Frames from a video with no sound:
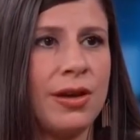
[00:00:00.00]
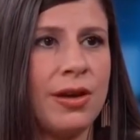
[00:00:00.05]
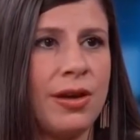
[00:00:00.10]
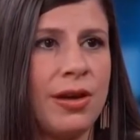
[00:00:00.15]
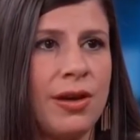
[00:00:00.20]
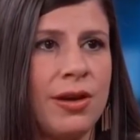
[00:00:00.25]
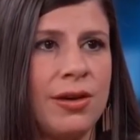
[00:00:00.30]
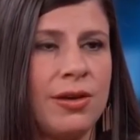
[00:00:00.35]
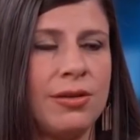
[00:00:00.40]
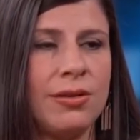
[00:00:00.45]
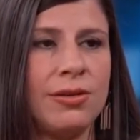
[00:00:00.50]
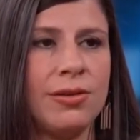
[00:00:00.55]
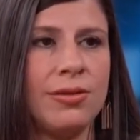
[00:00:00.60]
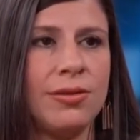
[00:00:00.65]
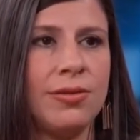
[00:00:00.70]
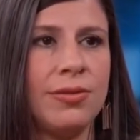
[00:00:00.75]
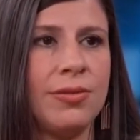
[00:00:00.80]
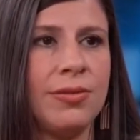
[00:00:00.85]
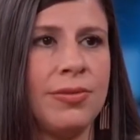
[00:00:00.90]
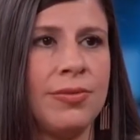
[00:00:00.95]
I,
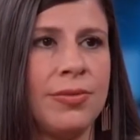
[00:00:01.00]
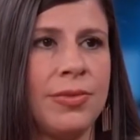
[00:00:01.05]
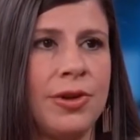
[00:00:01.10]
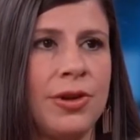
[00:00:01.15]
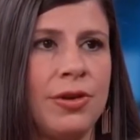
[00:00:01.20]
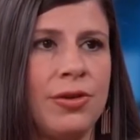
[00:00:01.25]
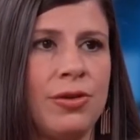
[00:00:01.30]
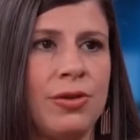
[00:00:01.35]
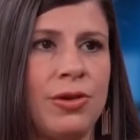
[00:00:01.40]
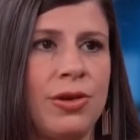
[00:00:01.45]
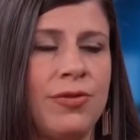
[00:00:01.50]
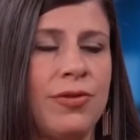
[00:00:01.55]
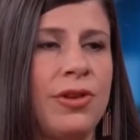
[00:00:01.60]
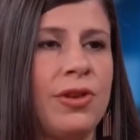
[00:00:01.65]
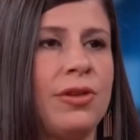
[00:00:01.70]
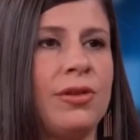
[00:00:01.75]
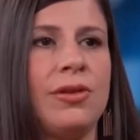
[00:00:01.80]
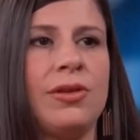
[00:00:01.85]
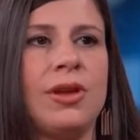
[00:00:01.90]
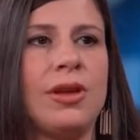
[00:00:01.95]
you know,
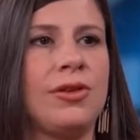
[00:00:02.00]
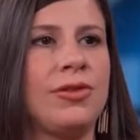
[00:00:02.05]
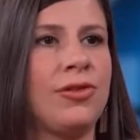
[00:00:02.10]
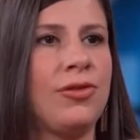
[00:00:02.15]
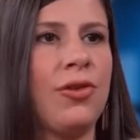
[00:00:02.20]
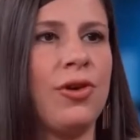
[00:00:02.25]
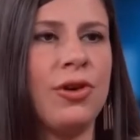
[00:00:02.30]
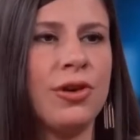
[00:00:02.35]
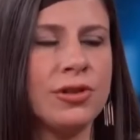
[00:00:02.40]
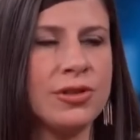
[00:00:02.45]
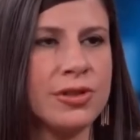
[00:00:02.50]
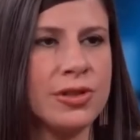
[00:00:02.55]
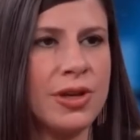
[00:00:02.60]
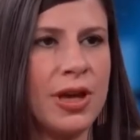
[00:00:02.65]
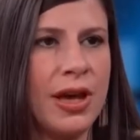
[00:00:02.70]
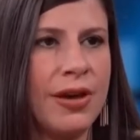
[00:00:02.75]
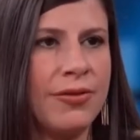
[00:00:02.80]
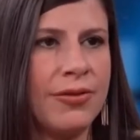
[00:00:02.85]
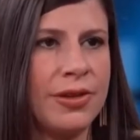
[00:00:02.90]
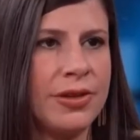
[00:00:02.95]
even as far as to
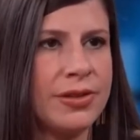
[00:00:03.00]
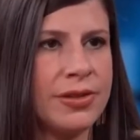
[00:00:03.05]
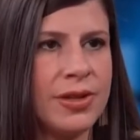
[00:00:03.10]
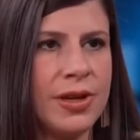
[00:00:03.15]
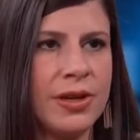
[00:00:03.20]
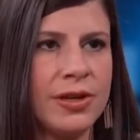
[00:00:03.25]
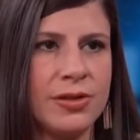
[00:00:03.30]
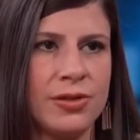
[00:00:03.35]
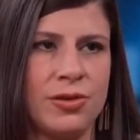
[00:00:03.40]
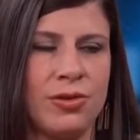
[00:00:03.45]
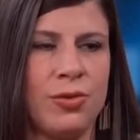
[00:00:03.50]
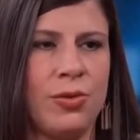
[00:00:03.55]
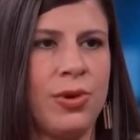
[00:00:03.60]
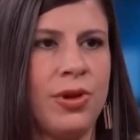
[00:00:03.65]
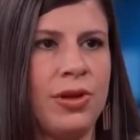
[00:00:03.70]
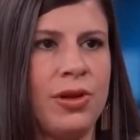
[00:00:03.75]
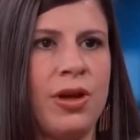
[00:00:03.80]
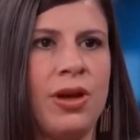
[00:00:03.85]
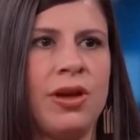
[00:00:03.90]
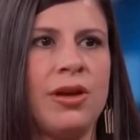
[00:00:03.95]
having sex or
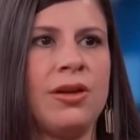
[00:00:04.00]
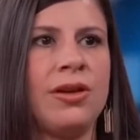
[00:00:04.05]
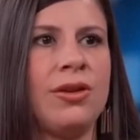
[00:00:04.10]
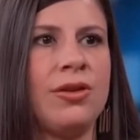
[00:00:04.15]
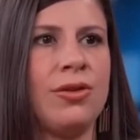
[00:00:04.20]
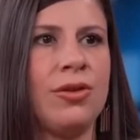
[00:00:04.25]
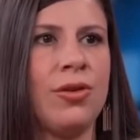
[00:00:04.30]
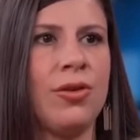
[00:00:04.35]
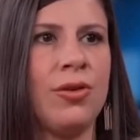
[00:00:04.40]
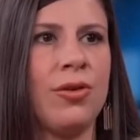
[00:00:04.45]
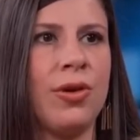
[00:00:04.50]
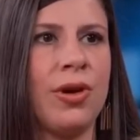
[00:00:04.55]
whatnot, you know,